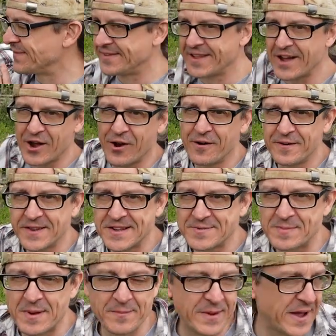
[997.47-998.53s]
dig over this
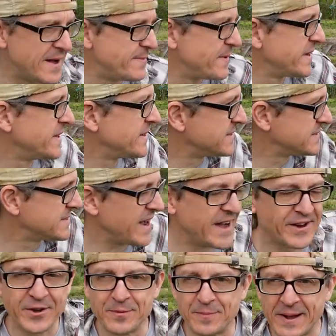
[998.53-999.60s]
bit behind me,
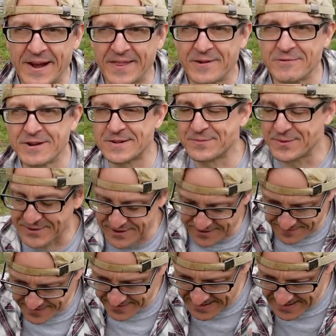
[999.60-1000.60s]
tidy up behind the raspberries over